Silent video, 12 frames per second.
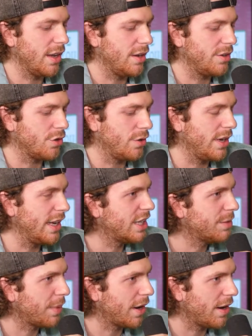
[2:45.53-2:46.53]
and enjoying the
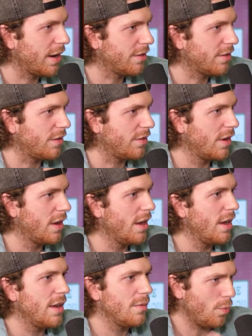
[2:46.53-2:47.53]
experience of
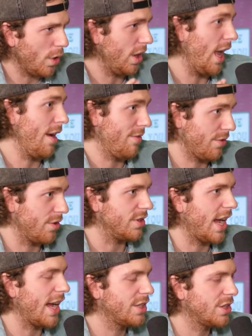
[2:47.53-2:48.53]
what life
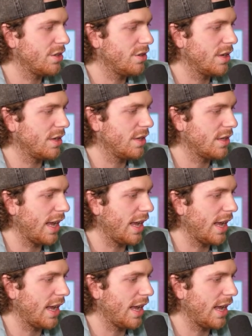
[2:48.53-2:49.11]
throws at you and